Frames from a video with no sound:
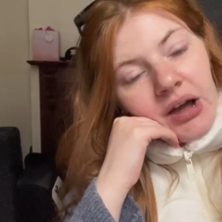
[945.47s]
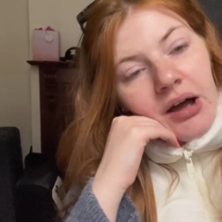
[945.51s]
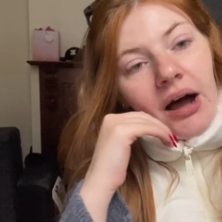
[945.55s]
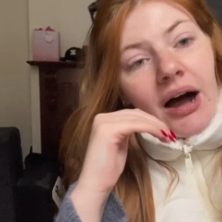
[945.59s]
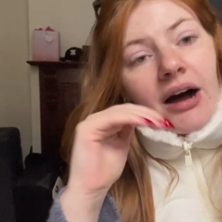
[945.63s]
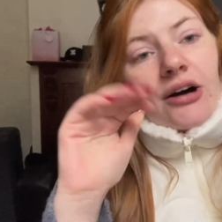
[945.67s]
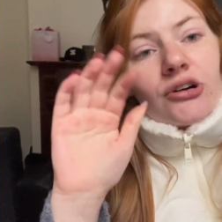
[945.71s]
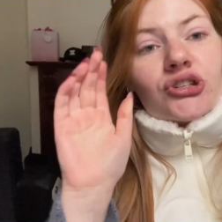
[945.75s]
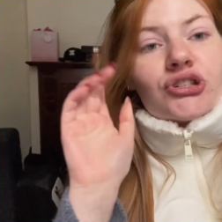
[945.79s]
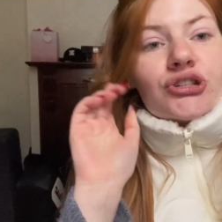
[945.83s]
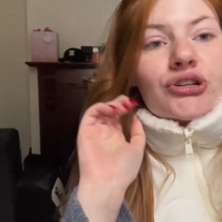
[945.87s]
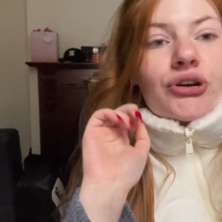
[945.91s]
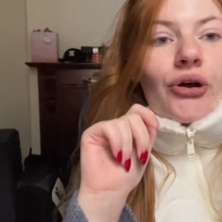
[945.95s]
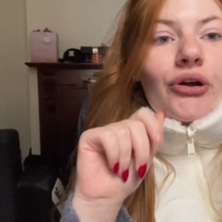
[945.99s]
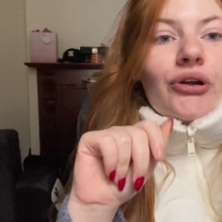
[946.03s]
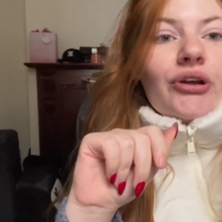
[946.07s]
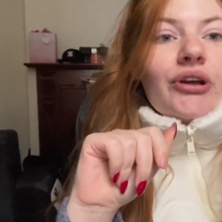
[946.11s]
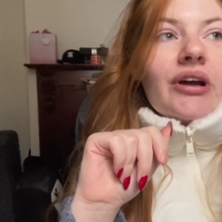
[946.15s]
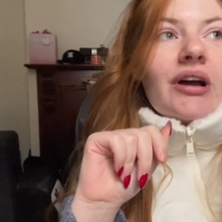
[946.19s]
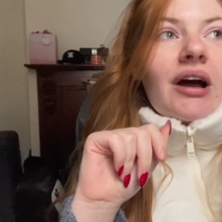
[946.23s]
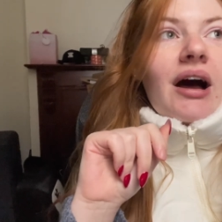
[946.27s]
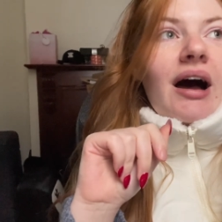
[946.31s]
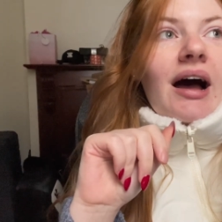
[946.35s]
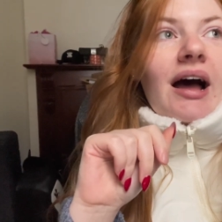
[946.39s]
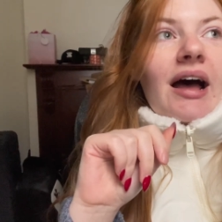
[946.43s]
I'll show you
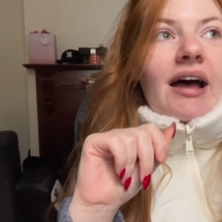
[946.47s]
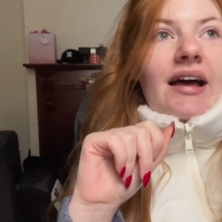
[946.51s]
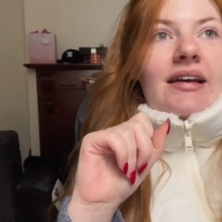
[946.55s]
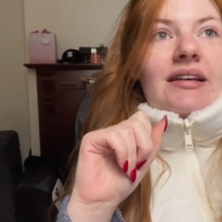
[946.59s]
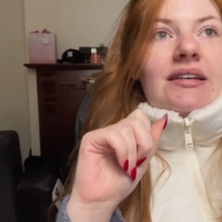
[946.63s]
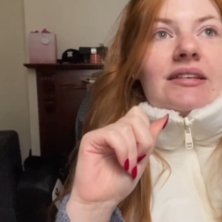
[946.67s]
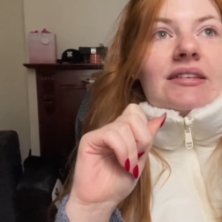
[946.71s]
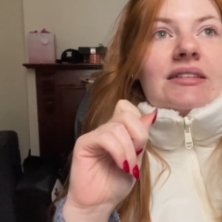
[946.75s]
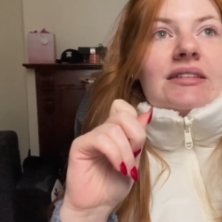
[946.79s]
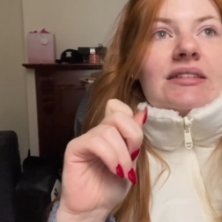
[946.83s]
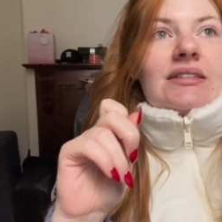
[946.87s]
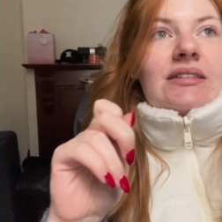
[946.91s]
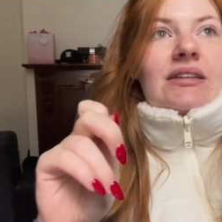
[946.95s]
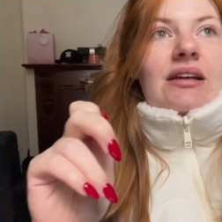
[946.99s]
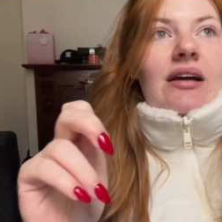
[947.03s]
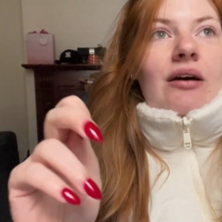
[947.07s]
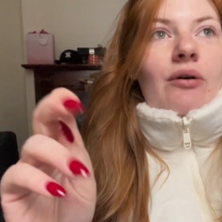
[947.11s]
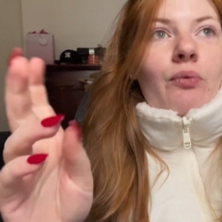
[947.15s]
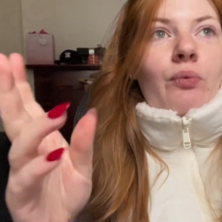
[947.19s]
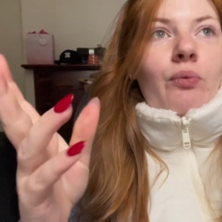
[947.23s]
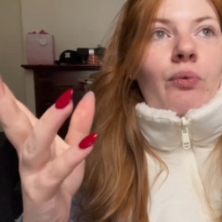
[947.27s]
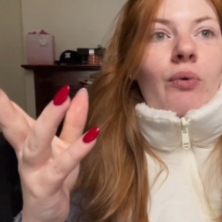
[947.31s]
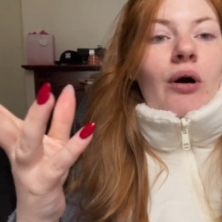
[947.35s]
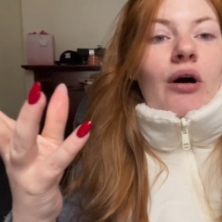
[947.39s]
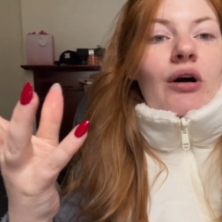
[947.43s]
guys
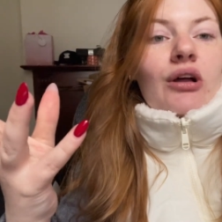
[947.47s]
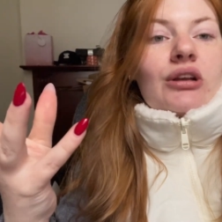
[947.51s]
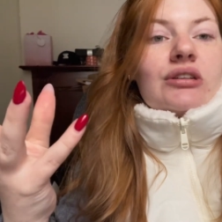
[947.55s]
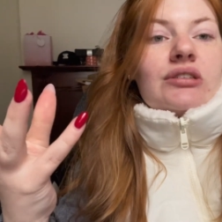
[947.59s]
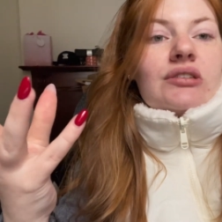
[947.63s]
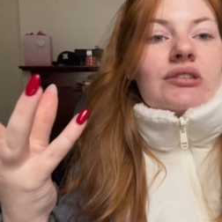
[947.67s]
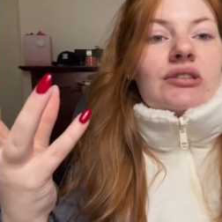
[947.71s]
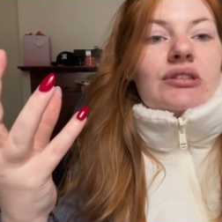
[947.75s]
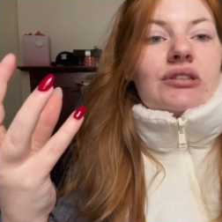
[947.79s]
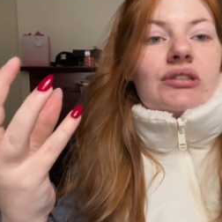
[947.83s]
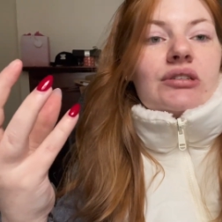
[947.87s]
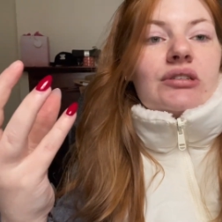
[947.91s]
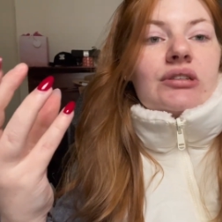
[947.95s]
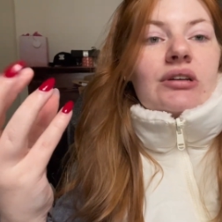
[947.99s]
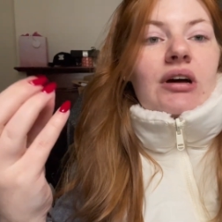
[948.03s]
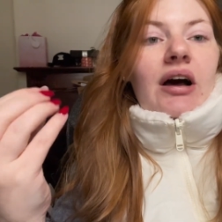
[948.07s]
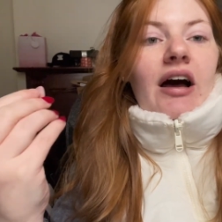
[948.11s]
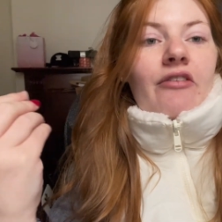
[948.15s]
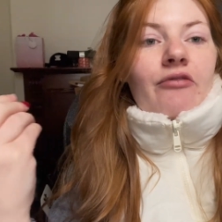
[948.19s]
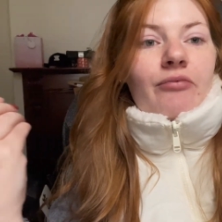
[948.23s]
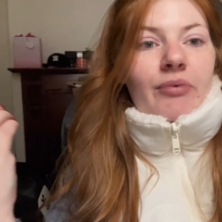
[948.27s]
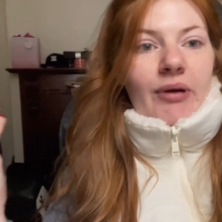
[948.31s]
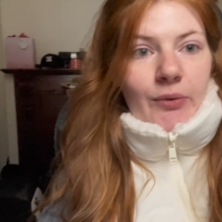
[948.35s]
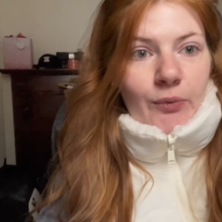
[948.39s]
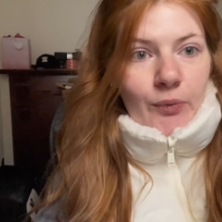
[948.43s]
what
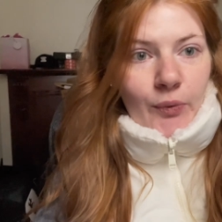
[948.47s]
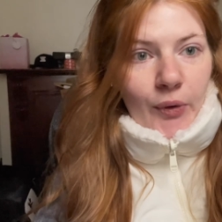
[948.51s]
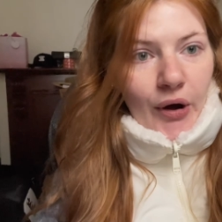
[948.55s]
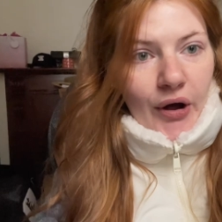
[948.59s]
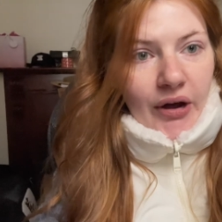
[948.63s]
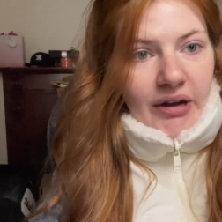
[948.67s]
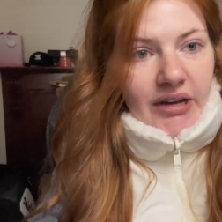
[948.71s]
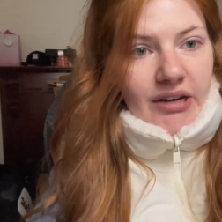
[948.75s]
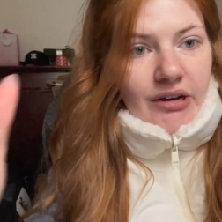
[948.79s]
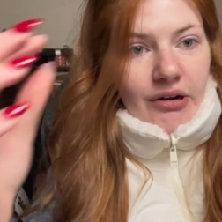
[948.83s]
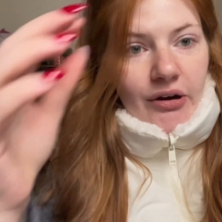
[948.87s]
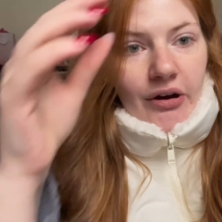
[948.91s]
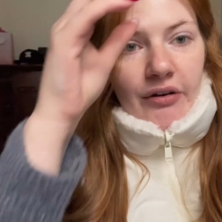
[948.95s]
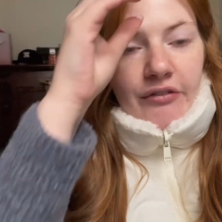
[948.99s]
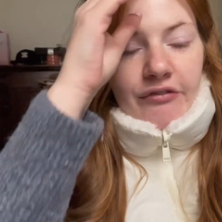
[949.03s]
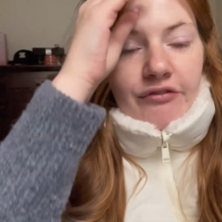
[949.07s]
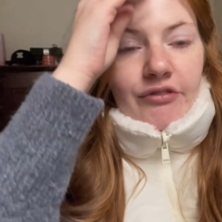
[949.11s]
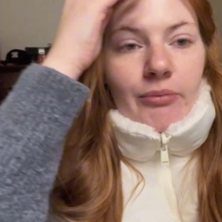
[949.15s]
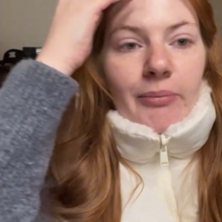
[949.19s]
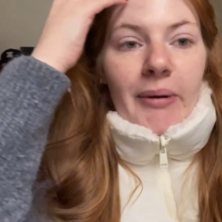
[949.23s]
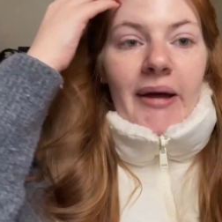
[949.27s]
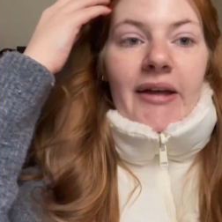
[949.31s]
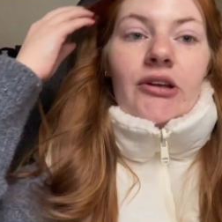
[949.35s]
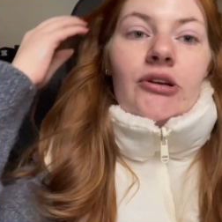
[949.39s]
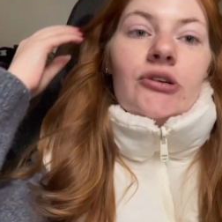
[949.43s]
I've been working on for
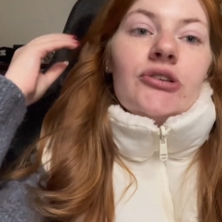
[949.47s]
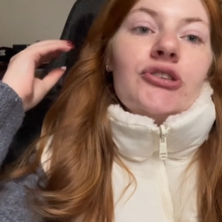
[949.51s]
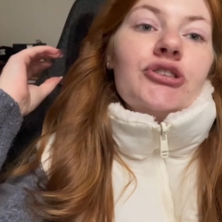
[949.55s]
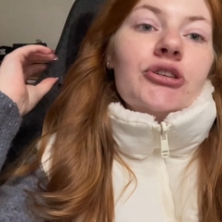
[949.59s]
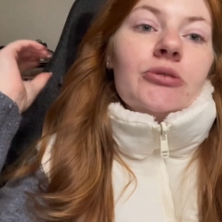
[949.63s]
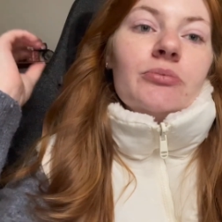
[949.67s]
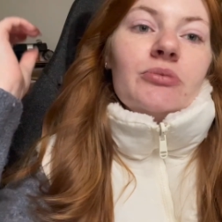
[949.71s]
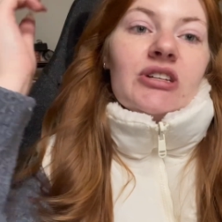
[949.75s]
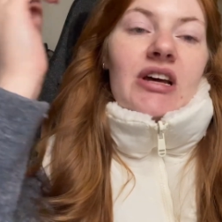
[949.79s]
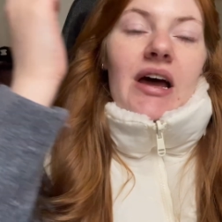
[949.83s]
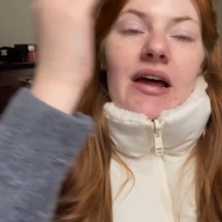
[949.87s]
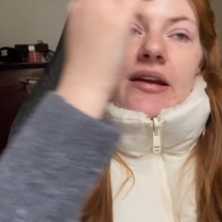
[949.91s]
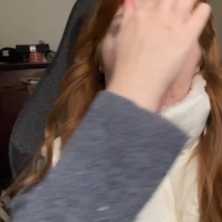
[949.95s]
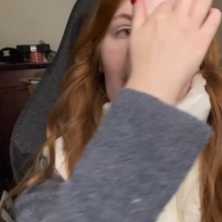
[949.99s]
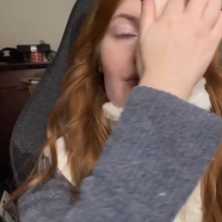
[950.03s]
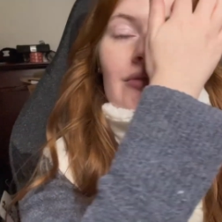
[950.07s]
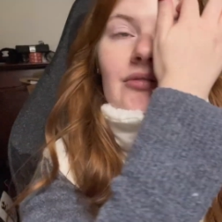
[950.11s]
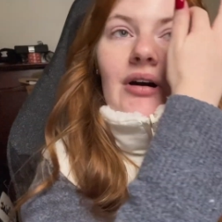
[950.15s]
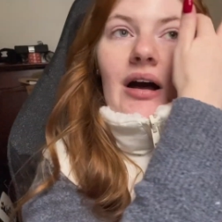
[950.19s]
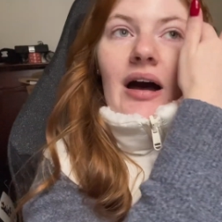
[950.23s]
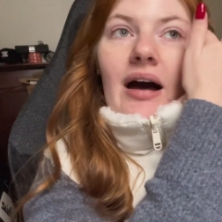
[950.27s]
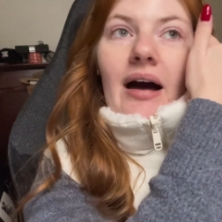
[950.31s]
my YouTube channel.